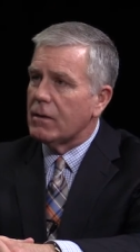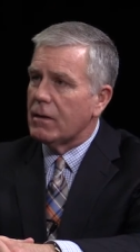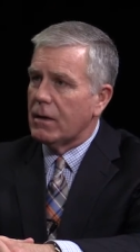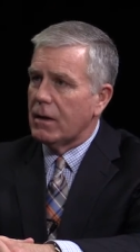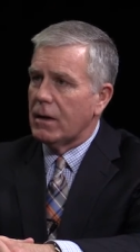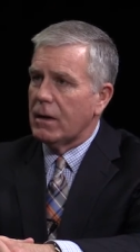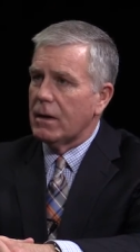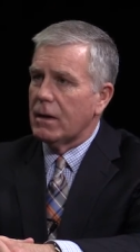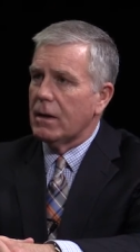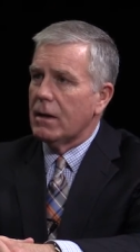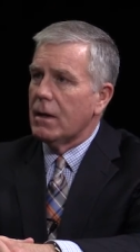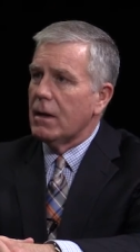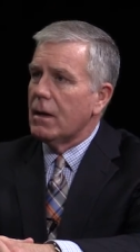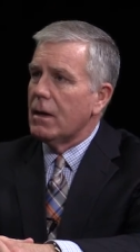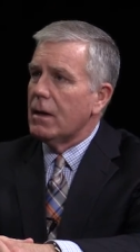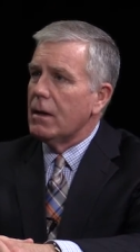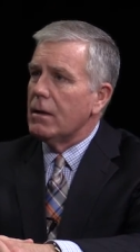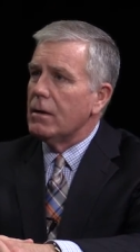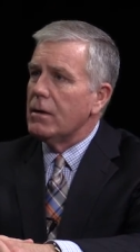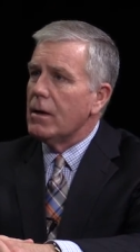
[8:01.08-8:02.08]
the
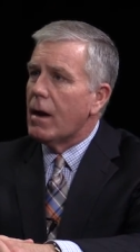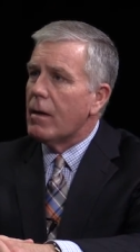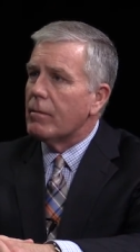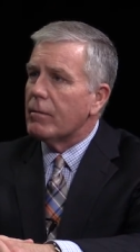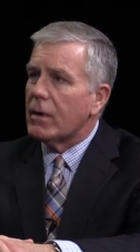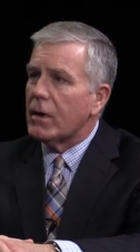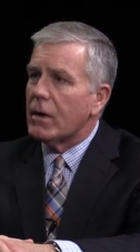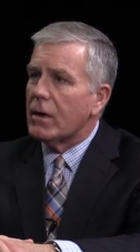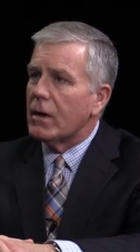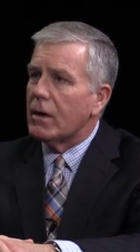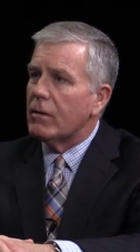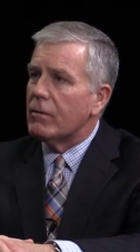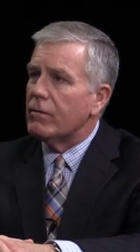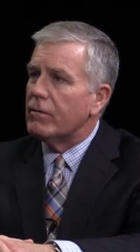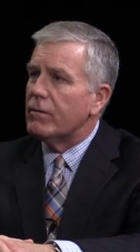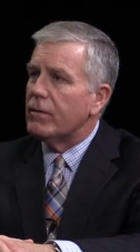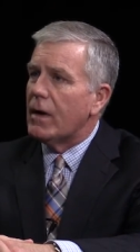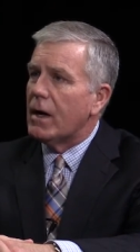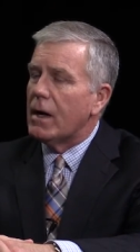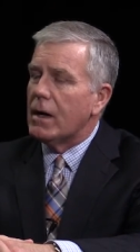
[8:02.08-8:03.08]
number
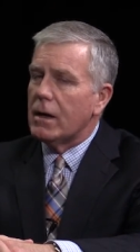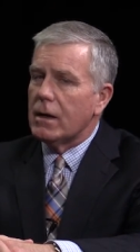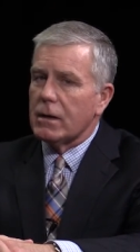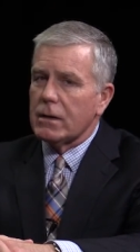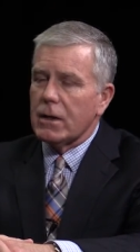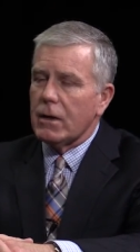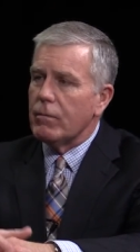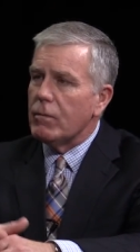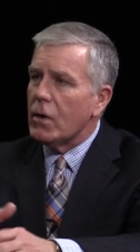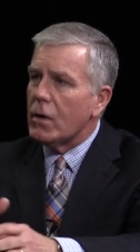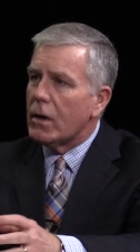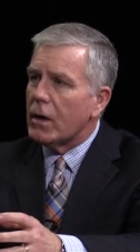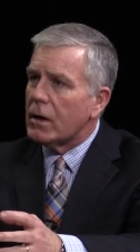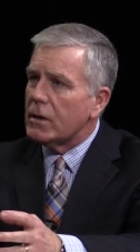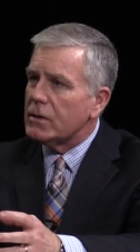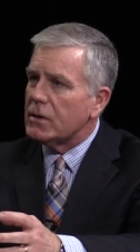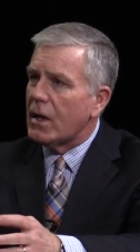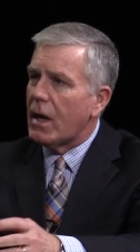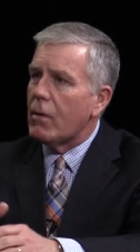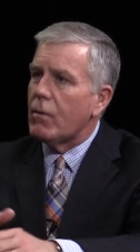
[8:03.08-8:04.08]
of uh,
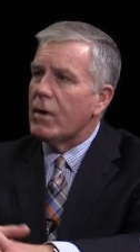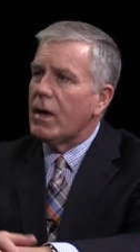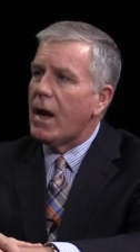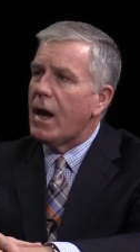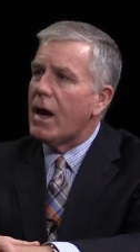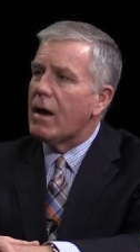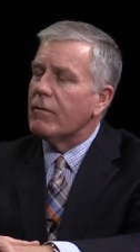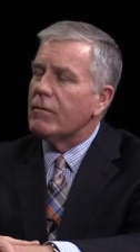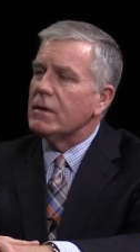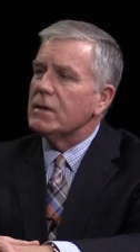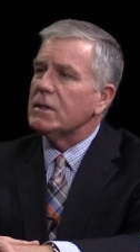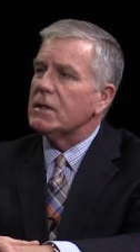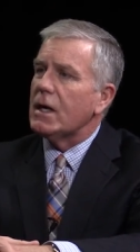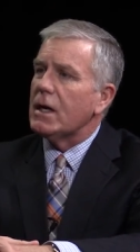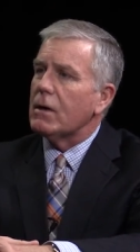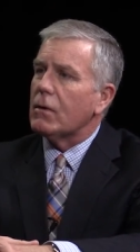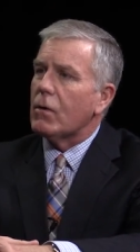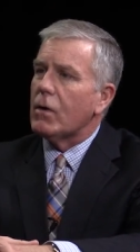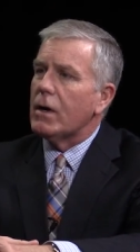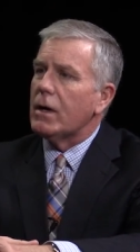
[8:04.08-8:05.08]
commuters that we have in
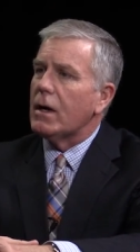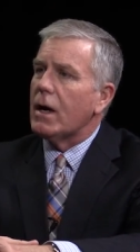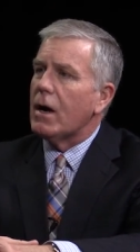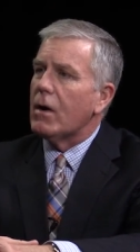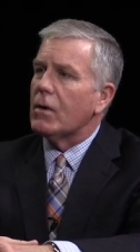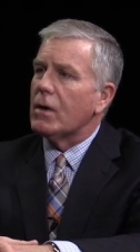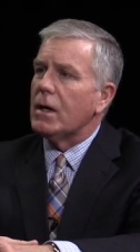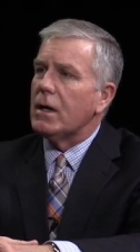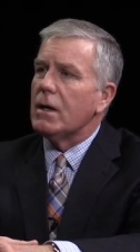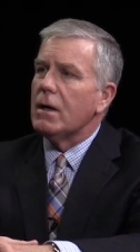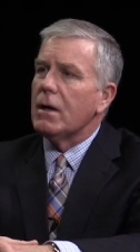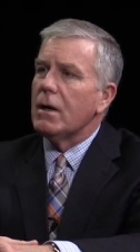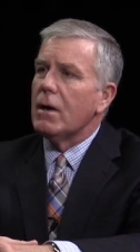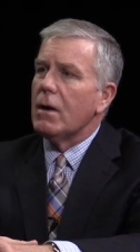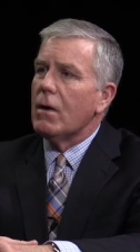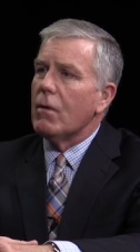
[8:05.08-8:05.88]
St. Croix County.